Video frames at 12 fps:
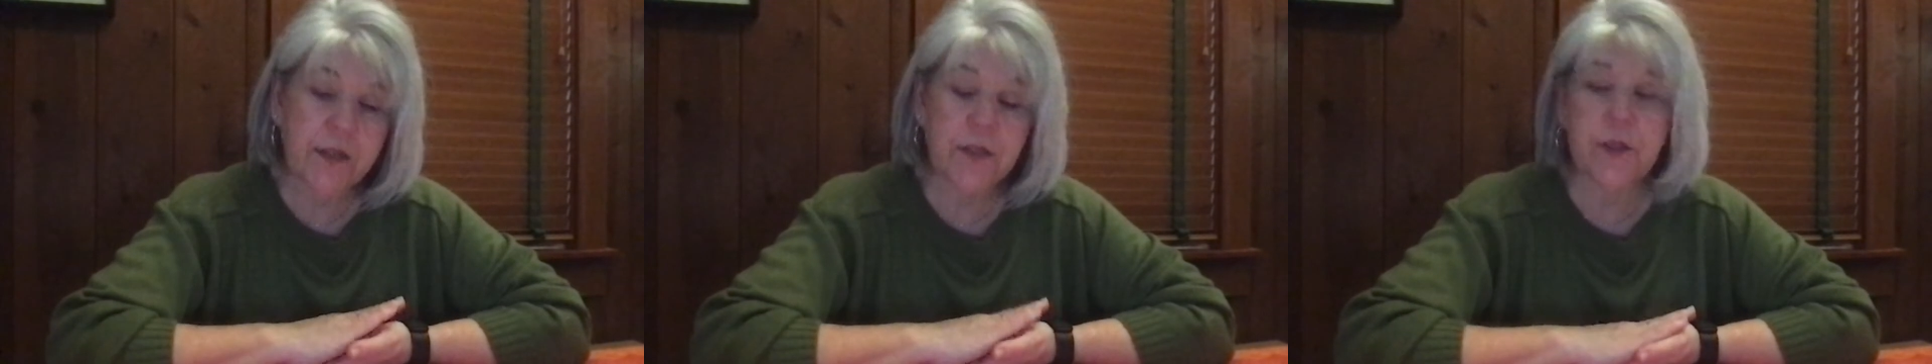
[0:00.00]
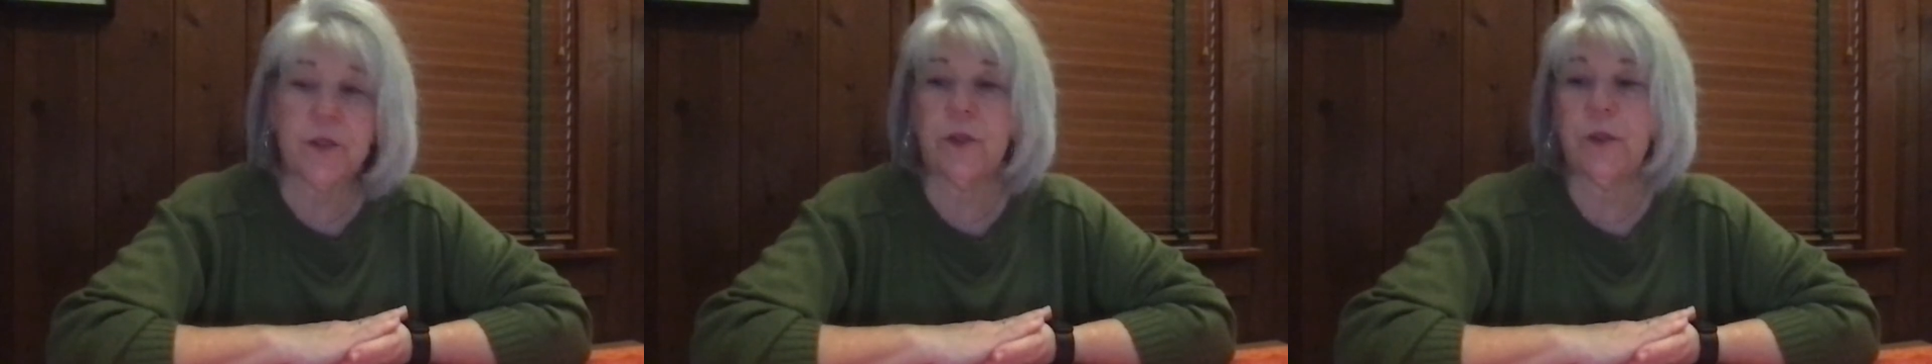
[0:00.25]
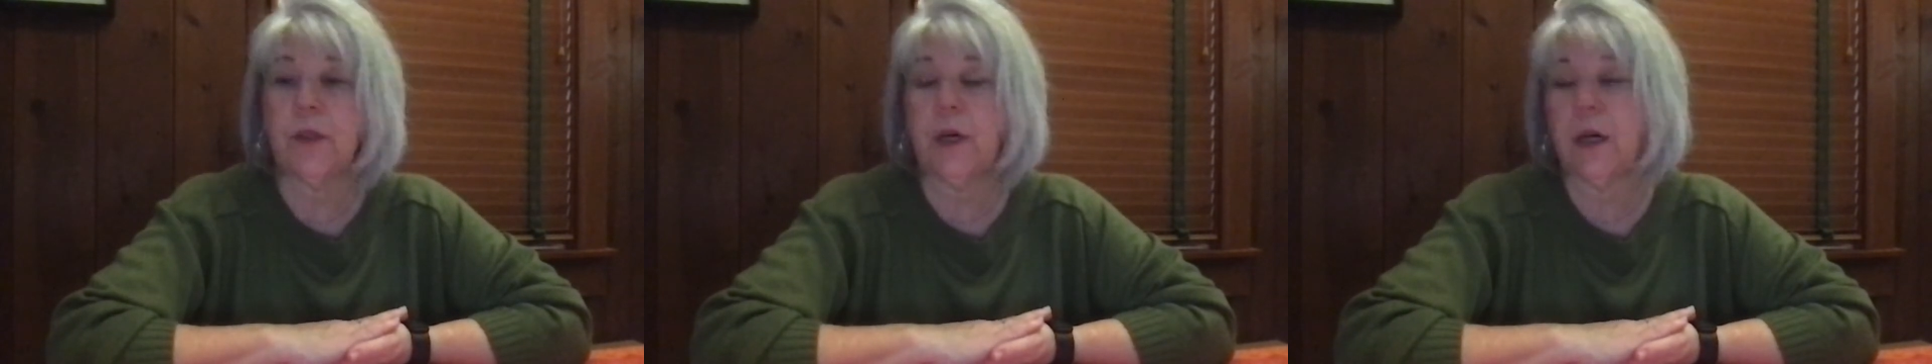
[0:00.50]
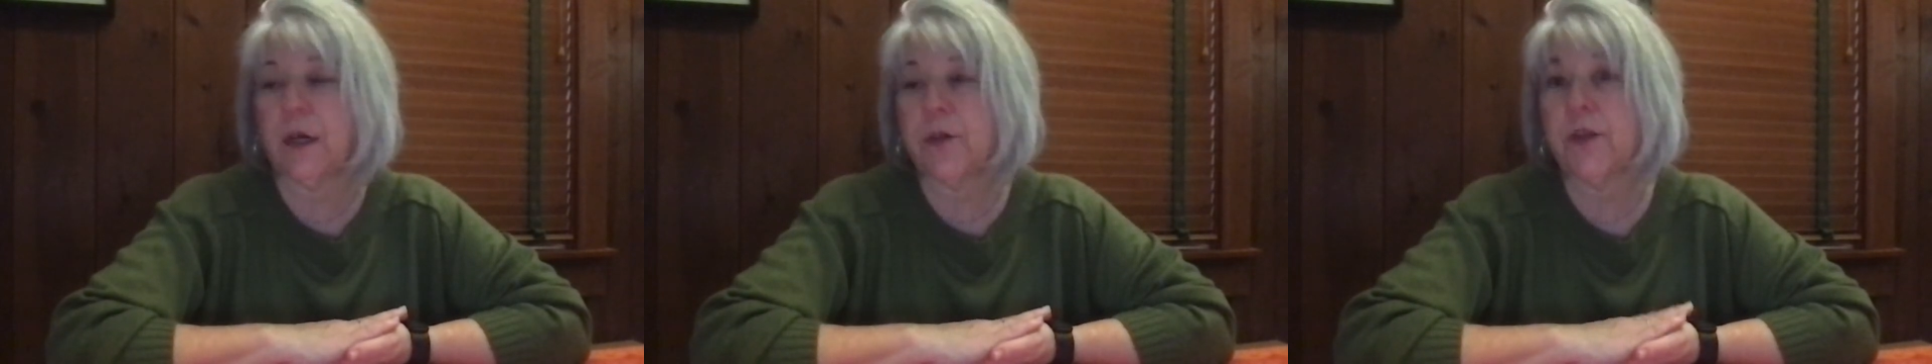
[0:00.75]

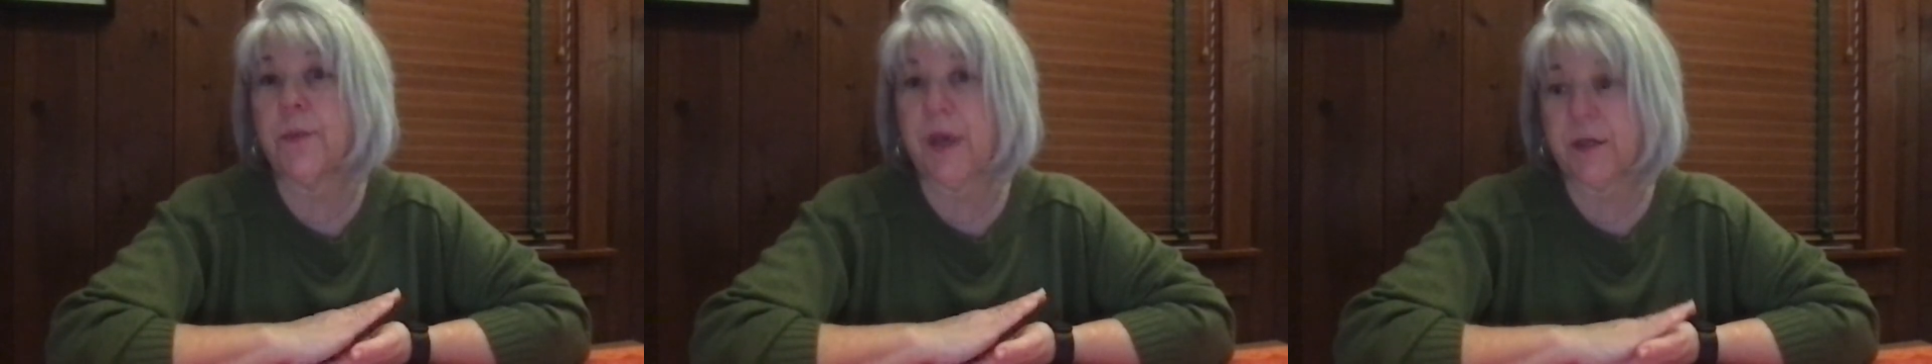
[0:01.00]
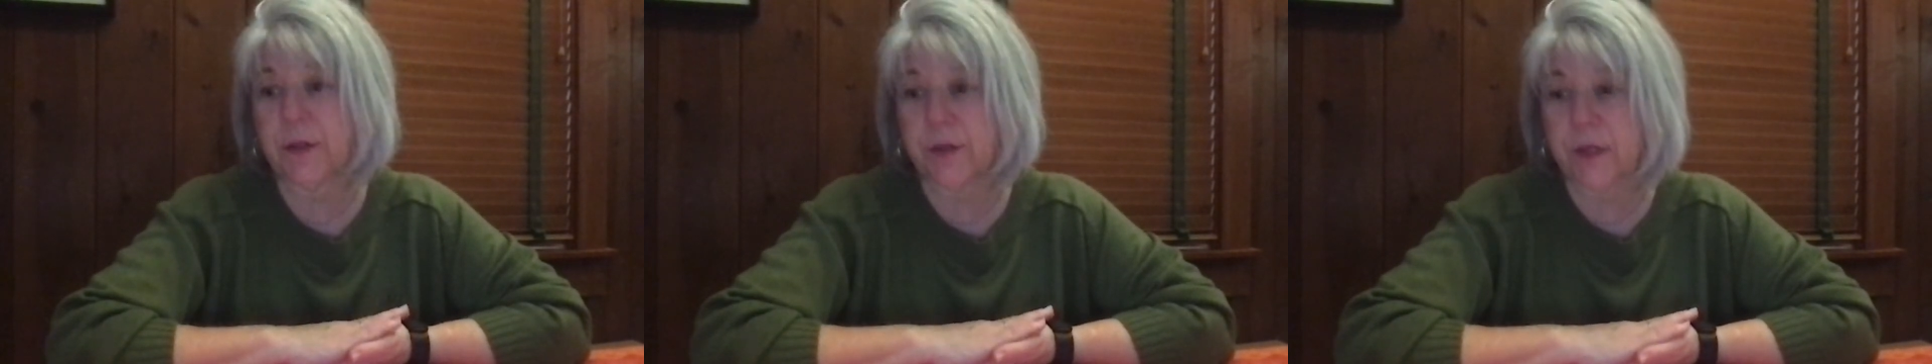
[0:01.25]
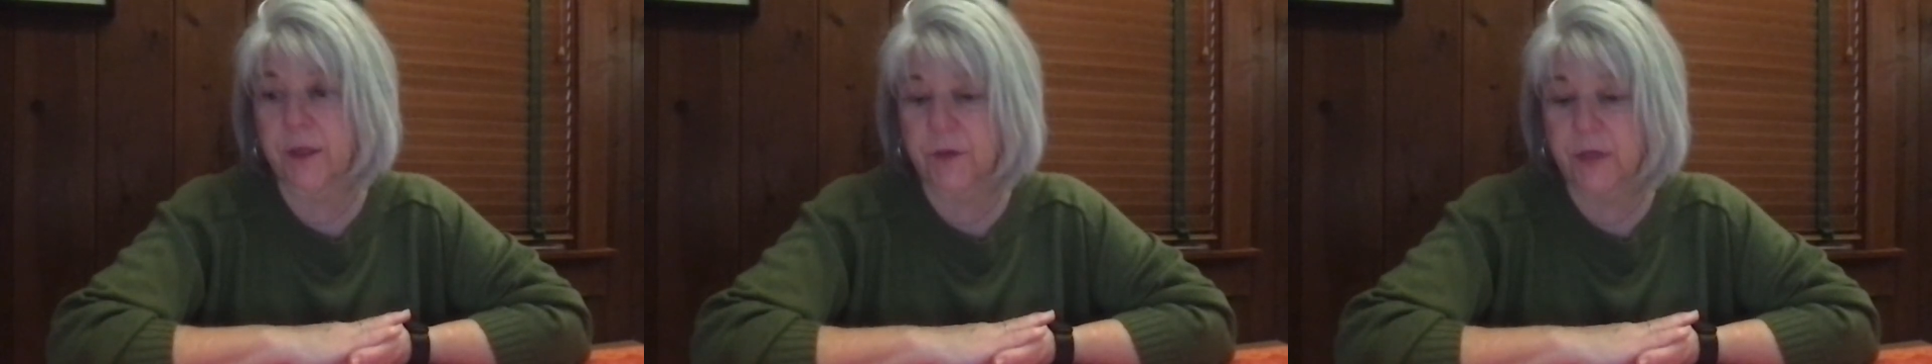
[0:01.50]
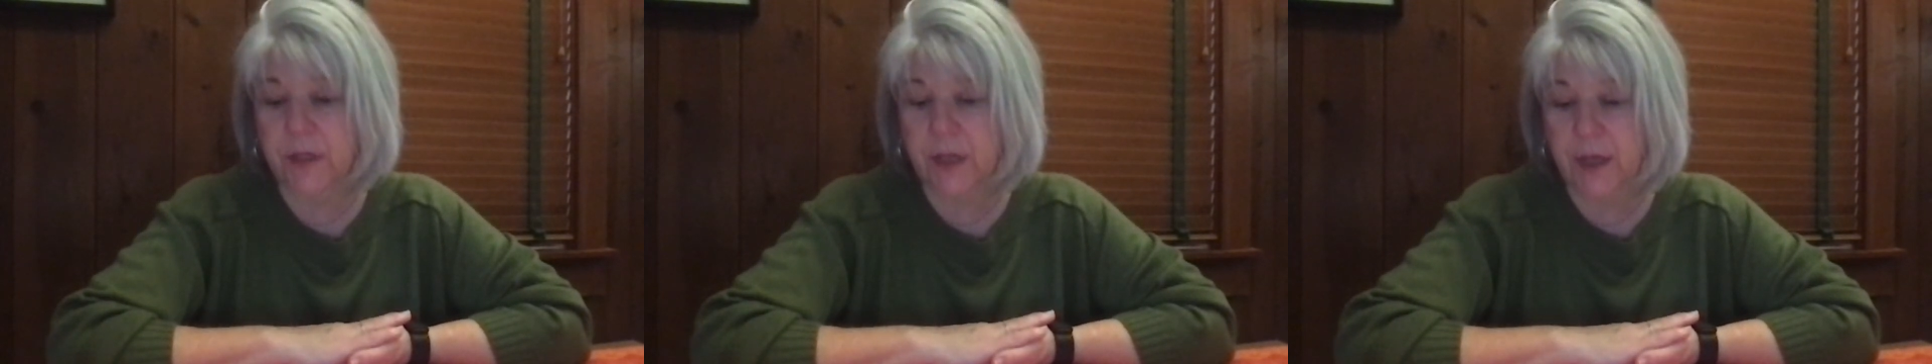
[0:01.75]
until she makes herself
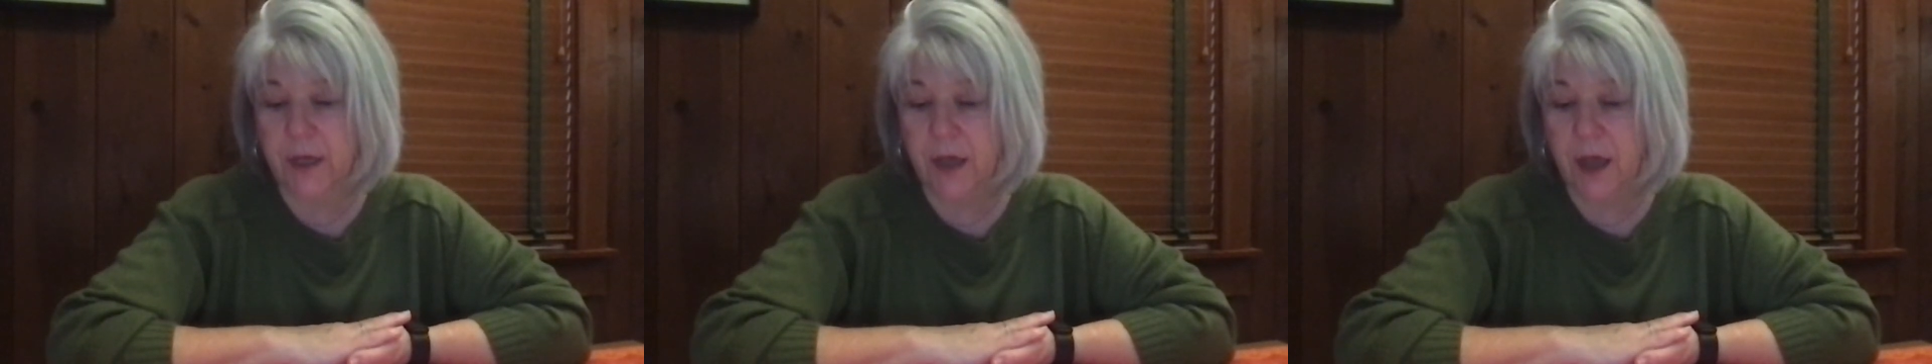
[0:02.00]
sick.